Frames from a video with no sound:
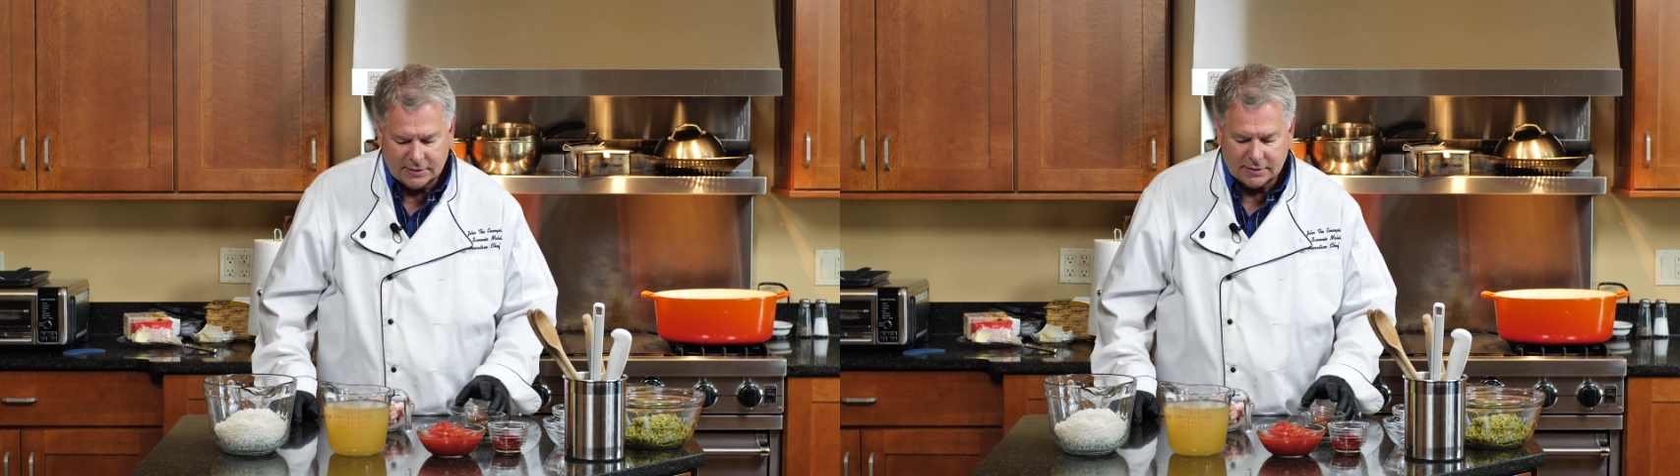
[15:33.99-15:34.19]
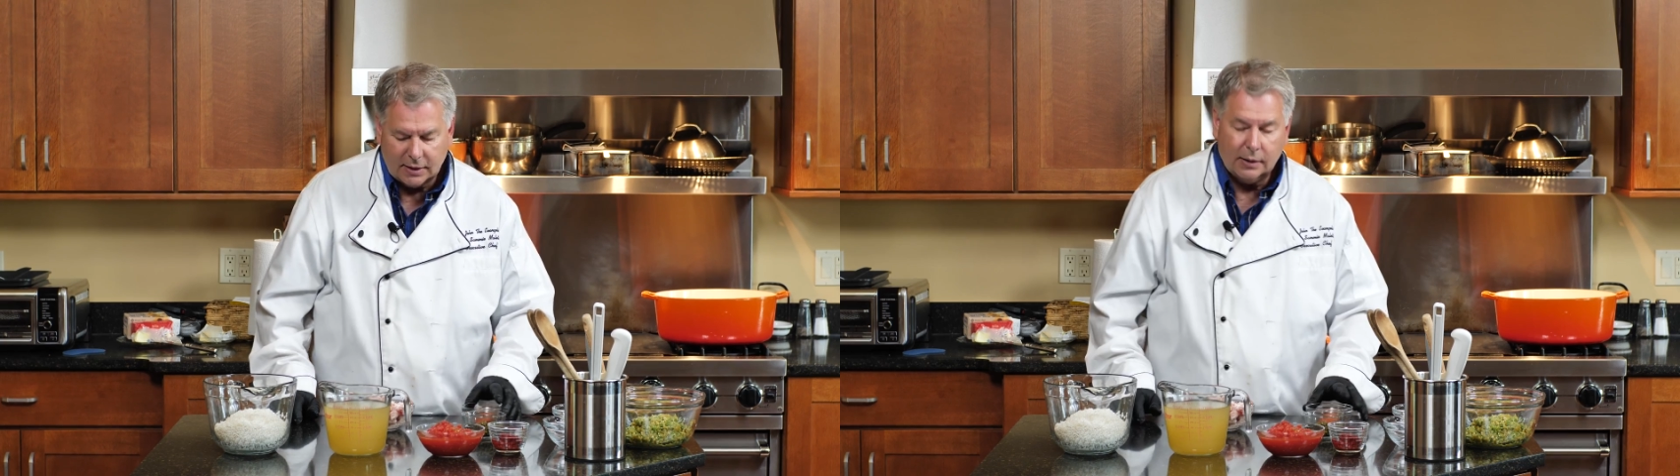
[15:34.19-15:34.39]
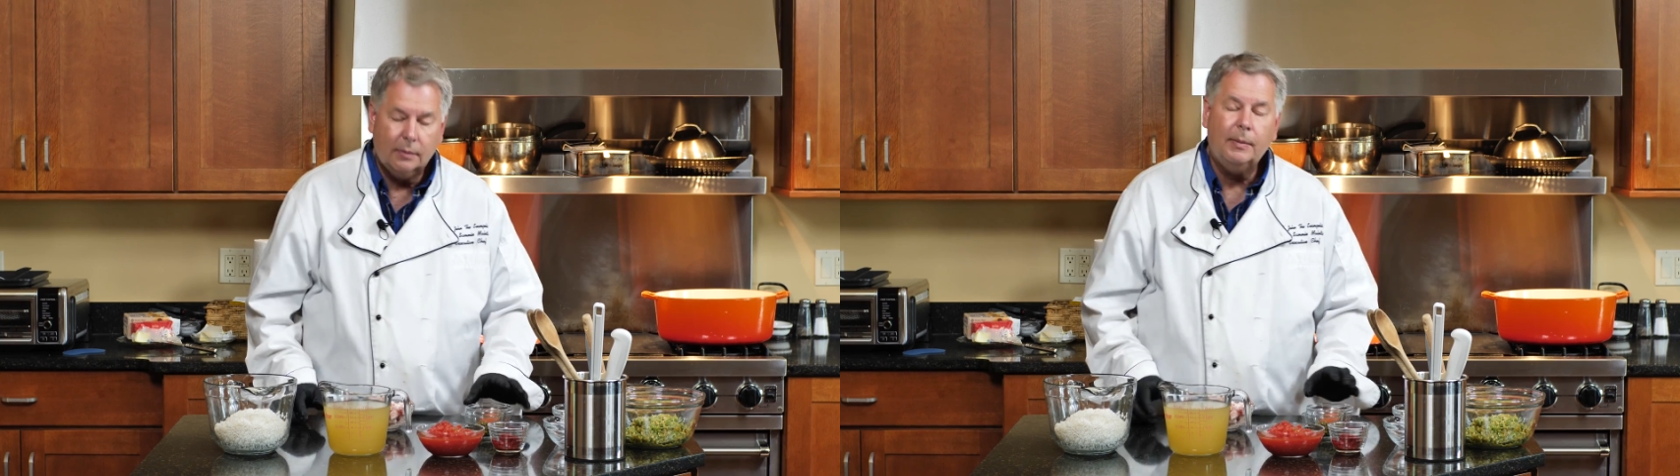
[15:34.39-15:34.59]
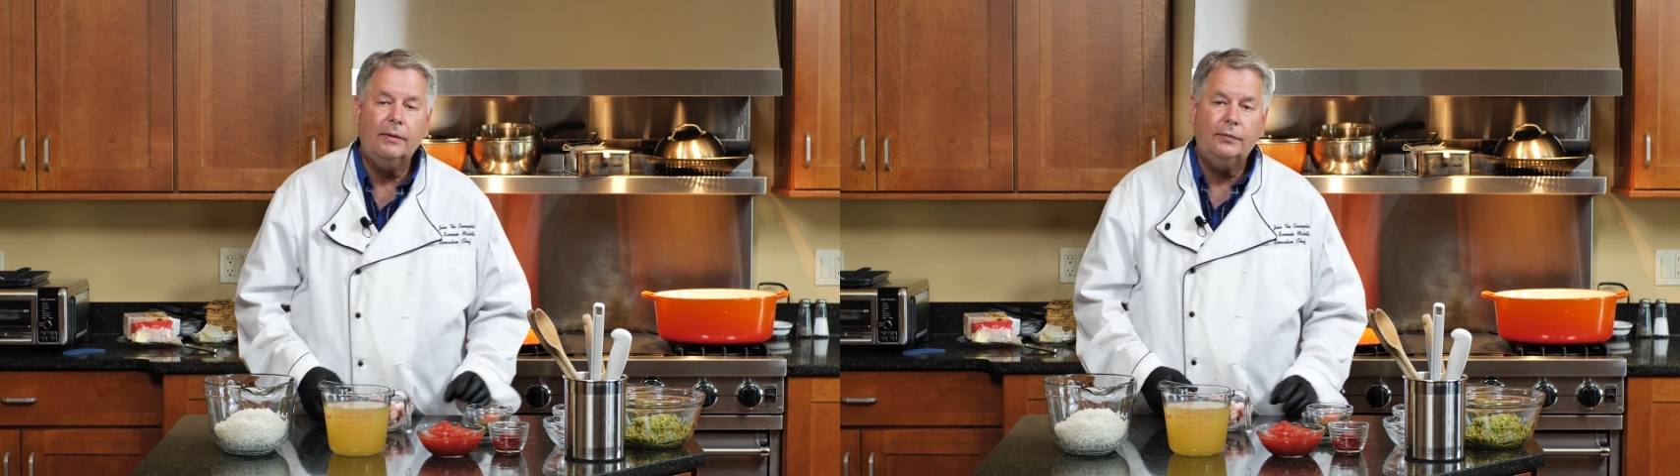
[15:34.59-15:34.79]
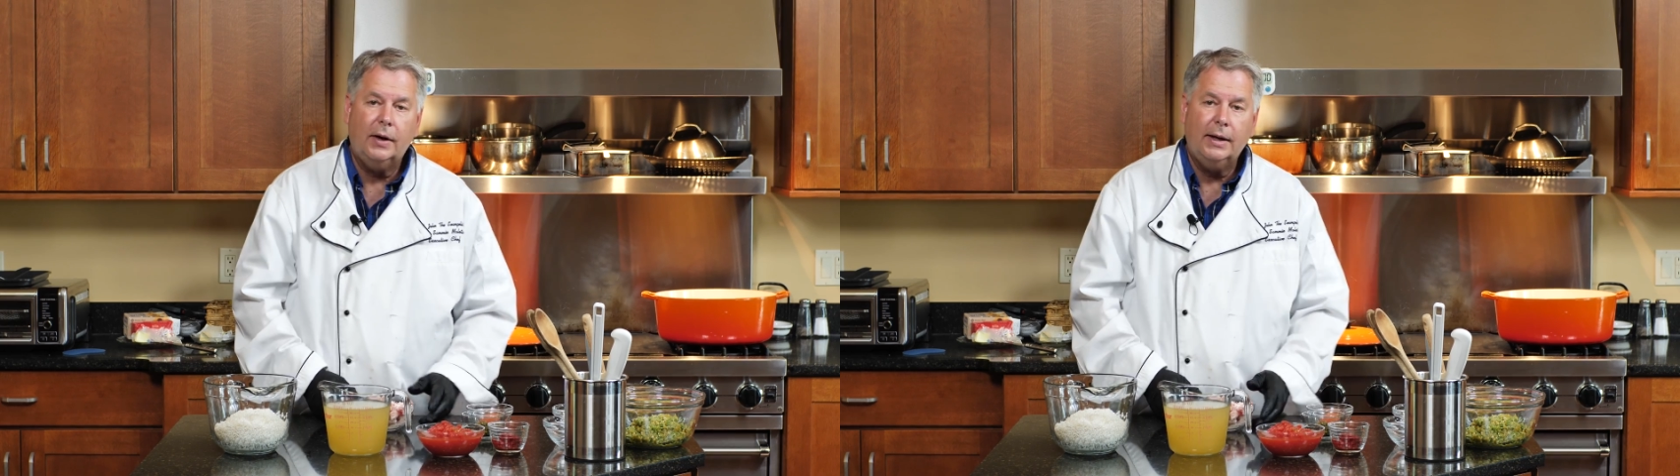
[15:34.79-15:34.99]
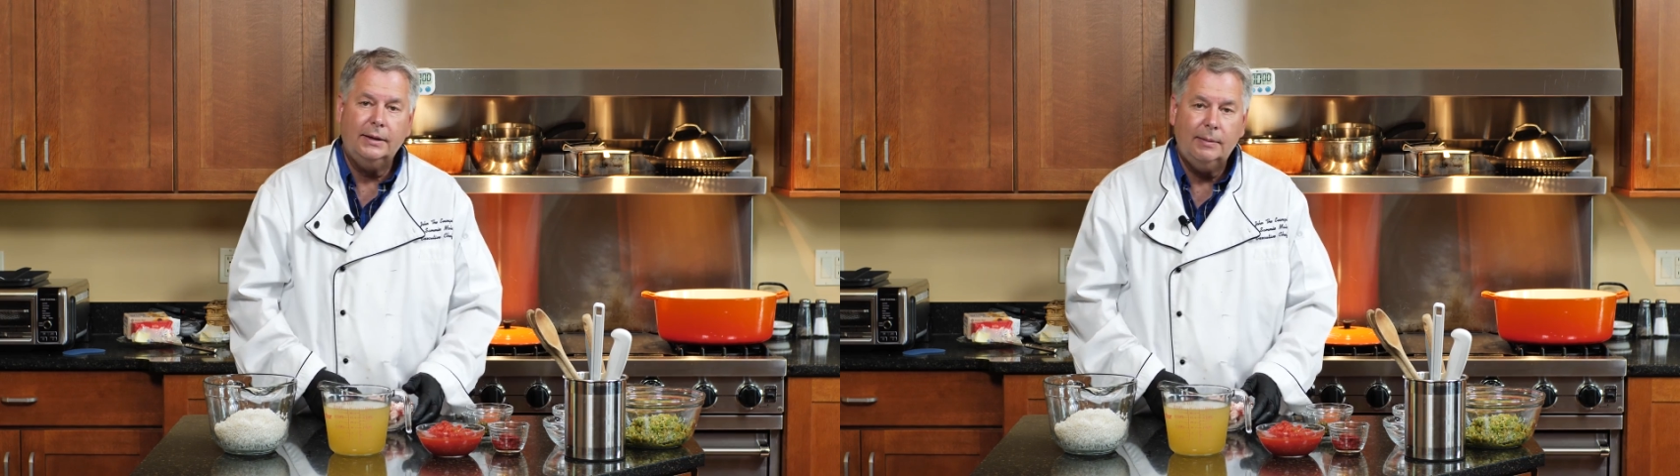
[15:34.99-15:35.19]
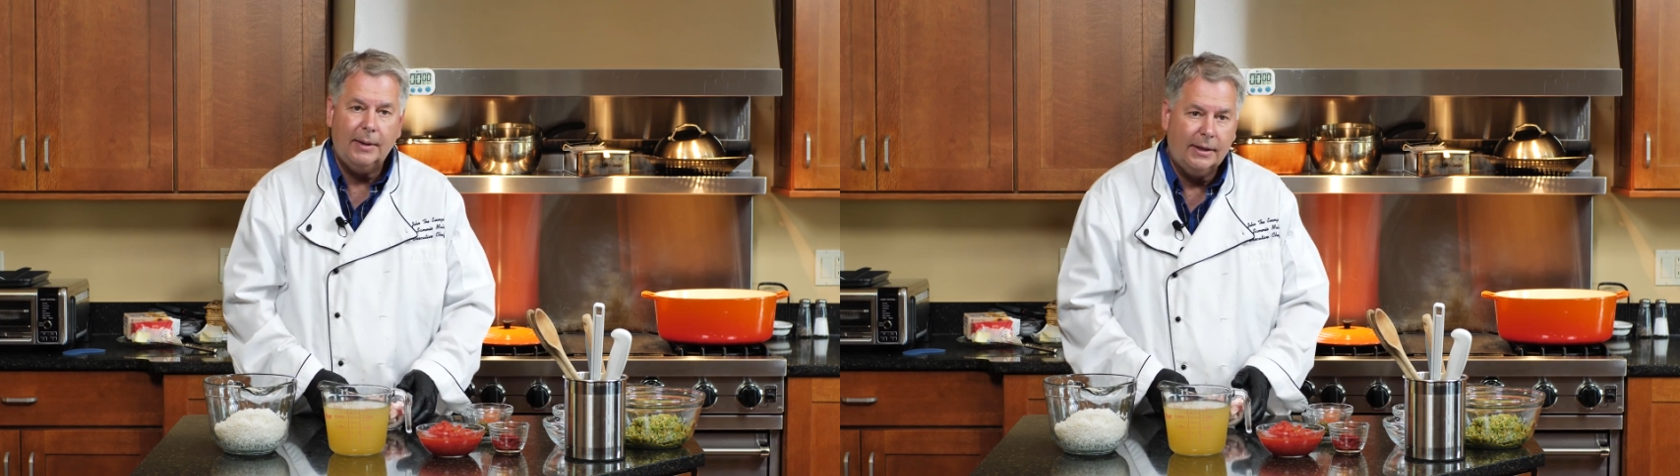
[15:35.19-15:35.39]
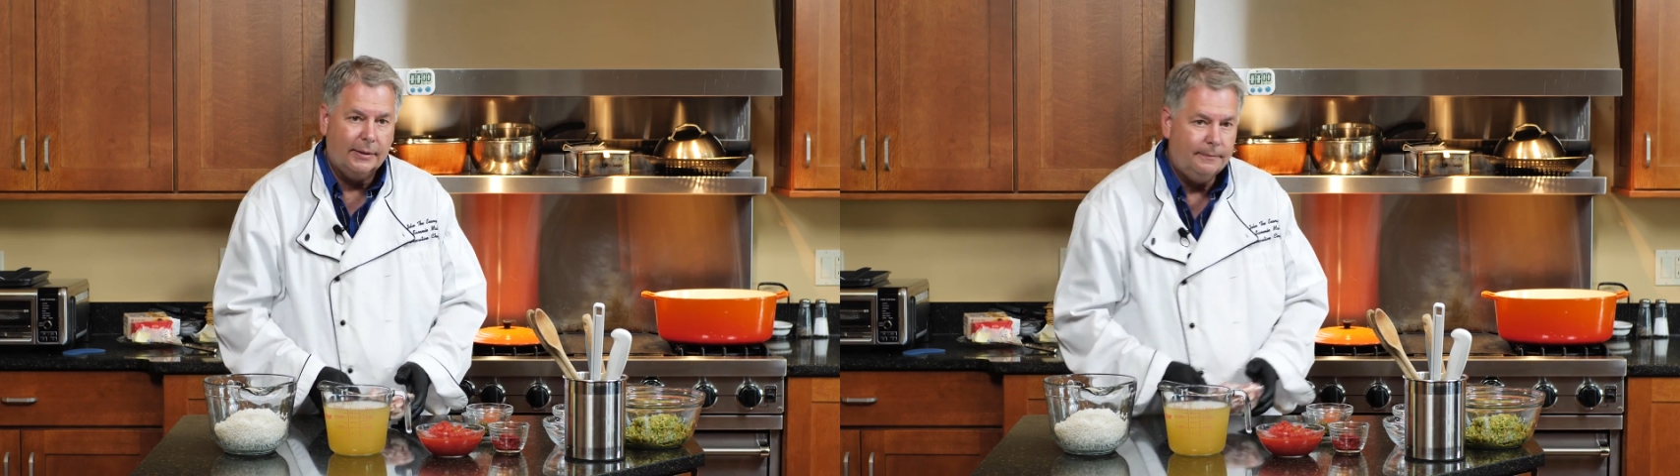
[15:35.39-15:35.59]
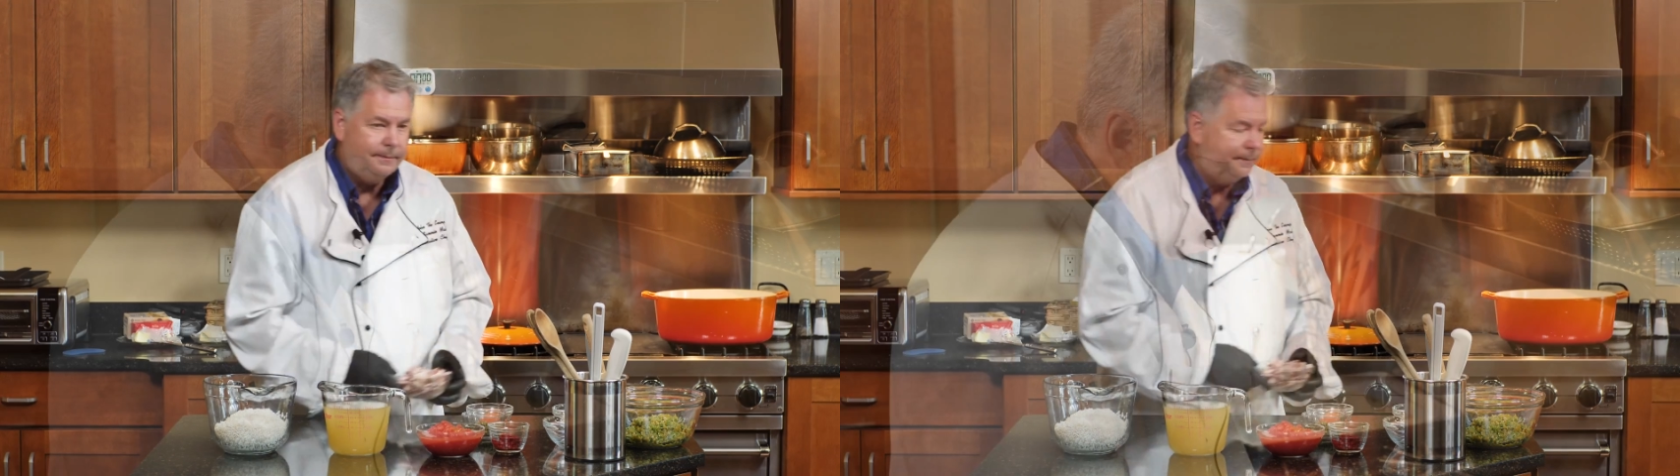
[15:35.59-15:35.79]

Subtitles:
started by frying the bacon.